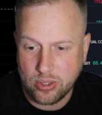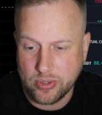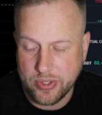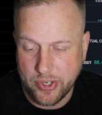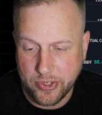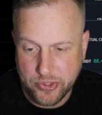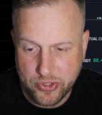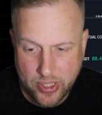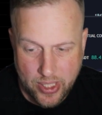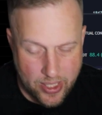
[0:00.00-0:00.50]
You
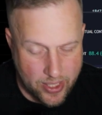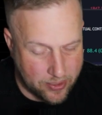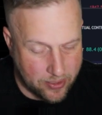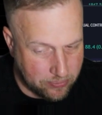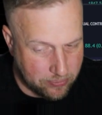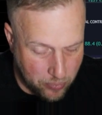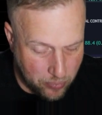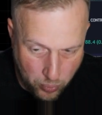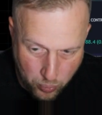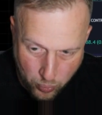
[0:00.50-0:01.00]
can draw
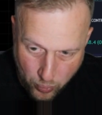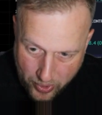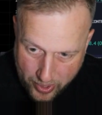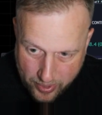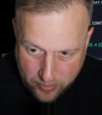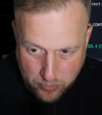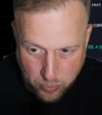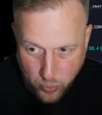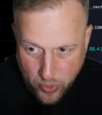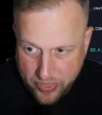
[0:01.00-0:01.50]

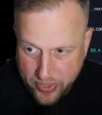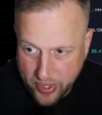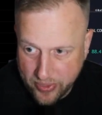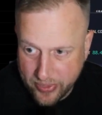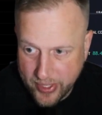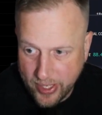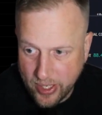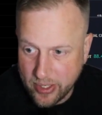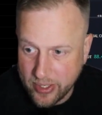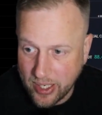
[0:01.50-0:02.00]
it within
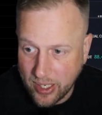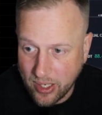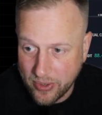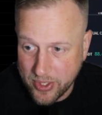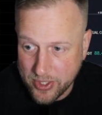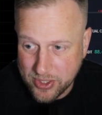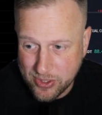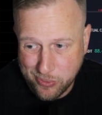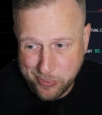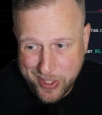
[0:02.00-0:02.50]
there. Now
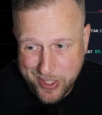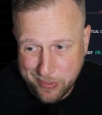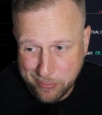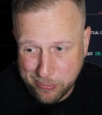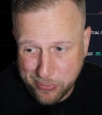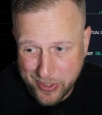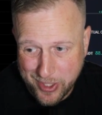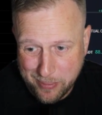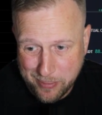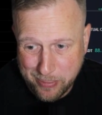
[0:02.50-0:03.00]
this would be a
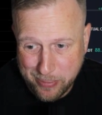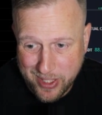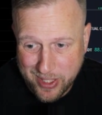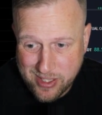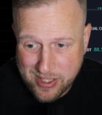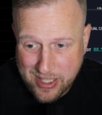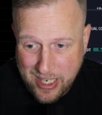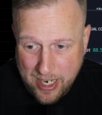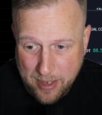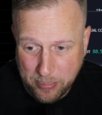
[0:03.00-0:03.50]
pretty big
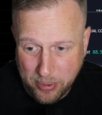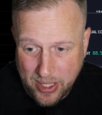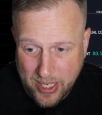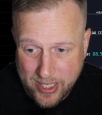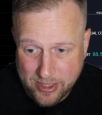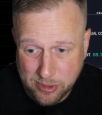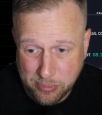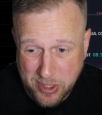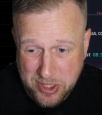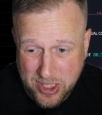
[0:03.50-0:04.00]
stop loss,
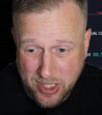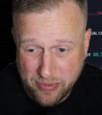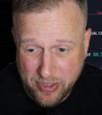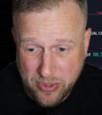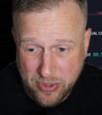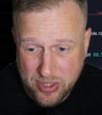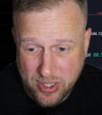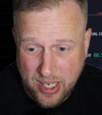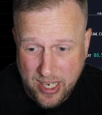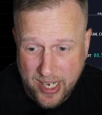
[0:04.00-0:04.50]
especially if you're
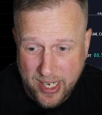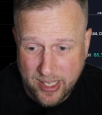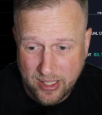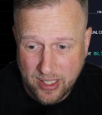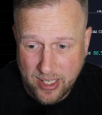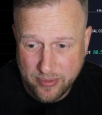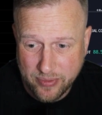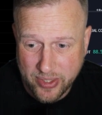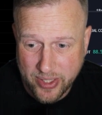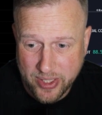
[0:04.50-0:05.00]
using high
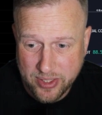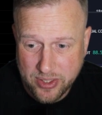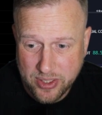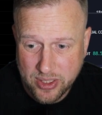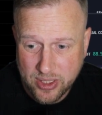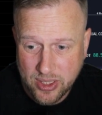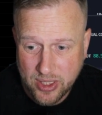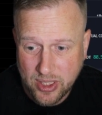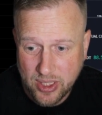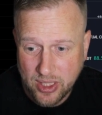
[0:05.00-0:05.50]
leverage,
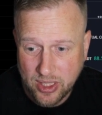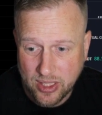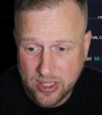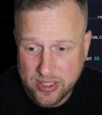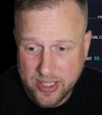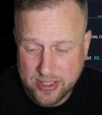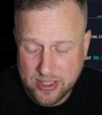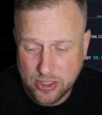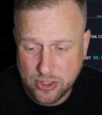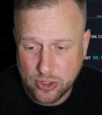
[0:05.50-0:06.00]
because
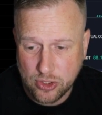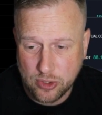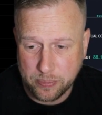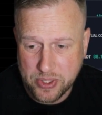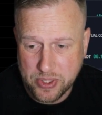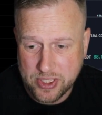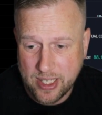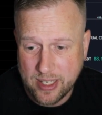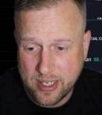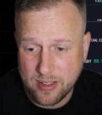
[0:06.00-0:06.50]
that's a
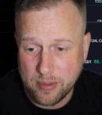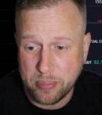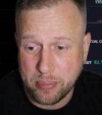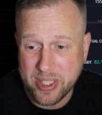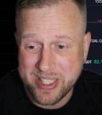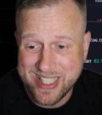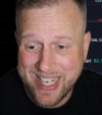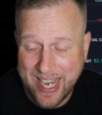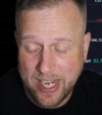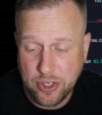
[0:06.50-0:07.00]
2%
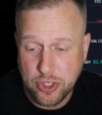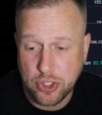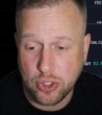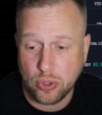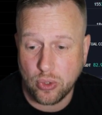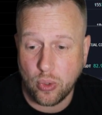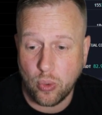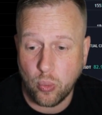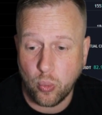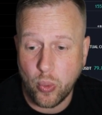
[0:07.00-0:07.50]

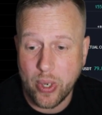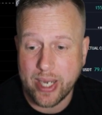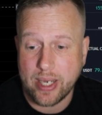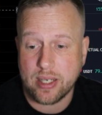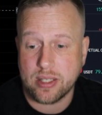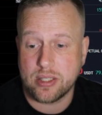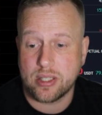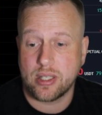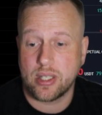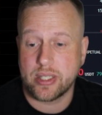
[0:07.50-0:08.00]
potential
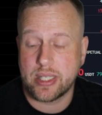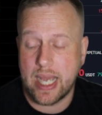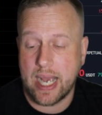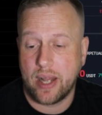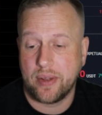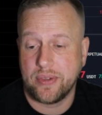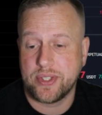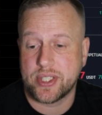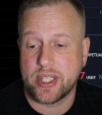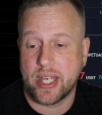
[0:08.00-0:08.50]
wick to the
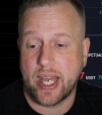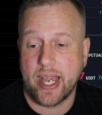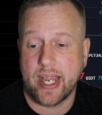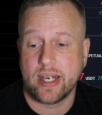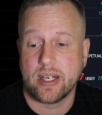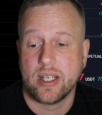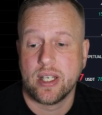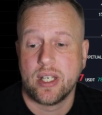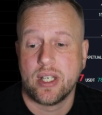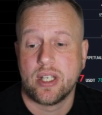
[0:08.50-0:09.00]
downside.
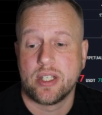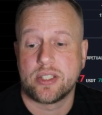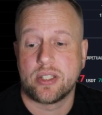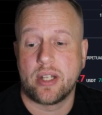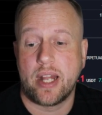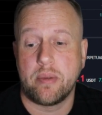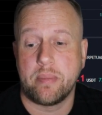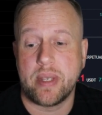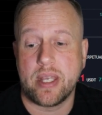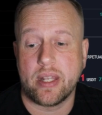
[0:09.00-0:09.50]
So
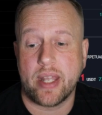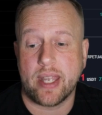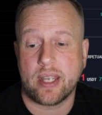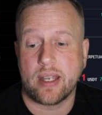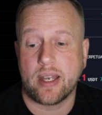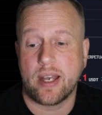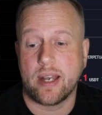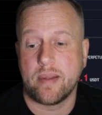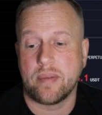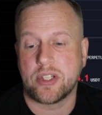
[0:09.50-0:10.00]
that'd be like
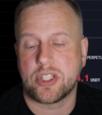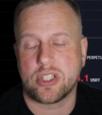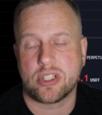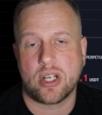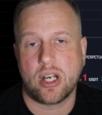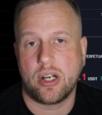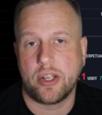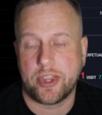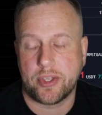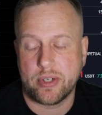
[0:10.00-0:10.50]
let's just
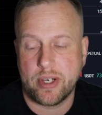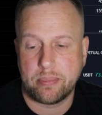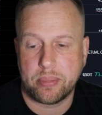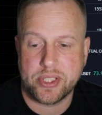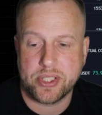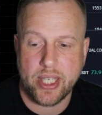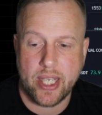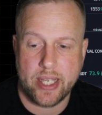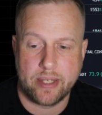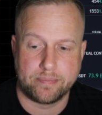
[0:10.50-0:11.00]
call it 3%.